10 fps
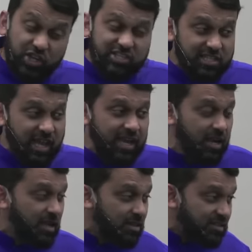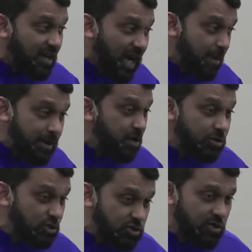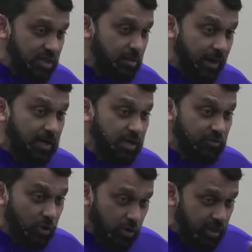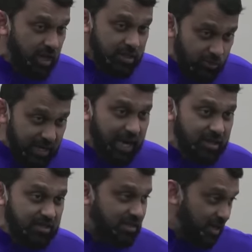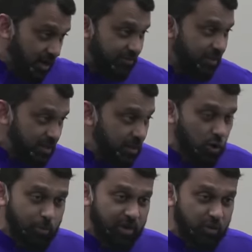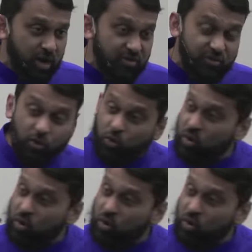just like the Sahaba understood in the Battle of Uhud, the reality of the group of Munafiqun